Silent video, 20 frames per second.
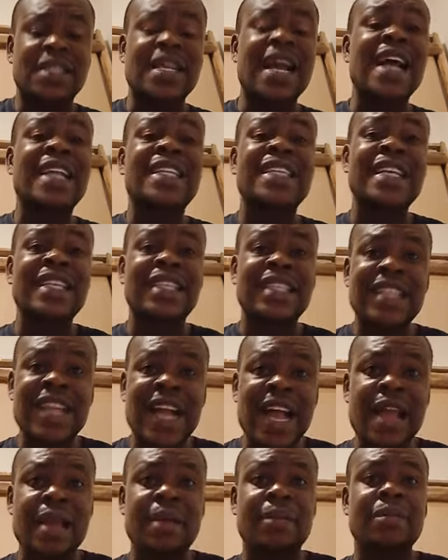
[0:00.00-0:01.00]
At the
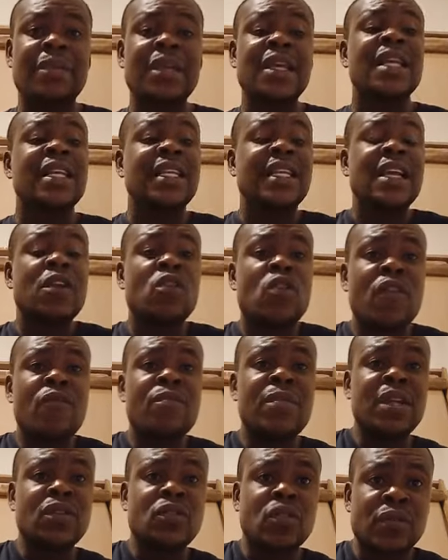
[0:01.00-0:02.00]
time, the
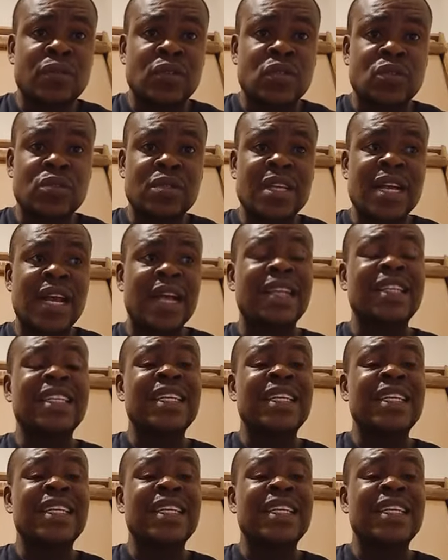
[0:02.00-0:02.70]
government of Sudan